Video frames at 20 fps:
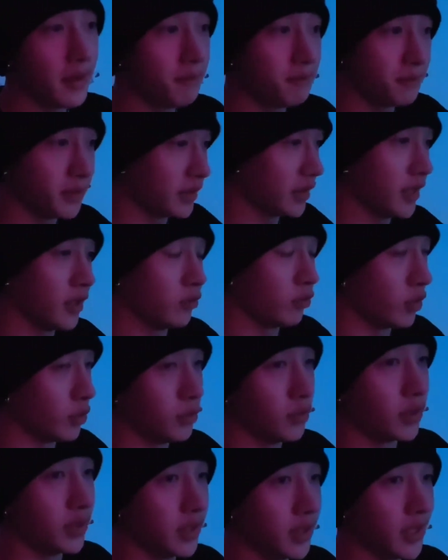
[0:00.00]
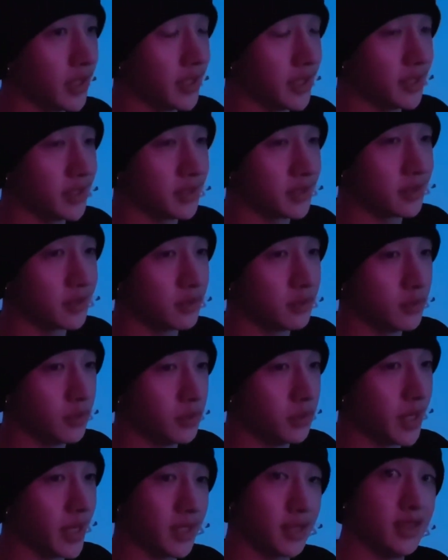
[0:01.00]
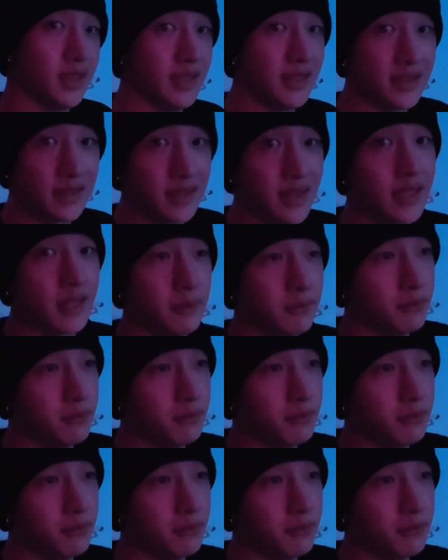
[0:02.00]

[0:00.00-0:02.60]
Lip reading: But then we wouldn't actually sing.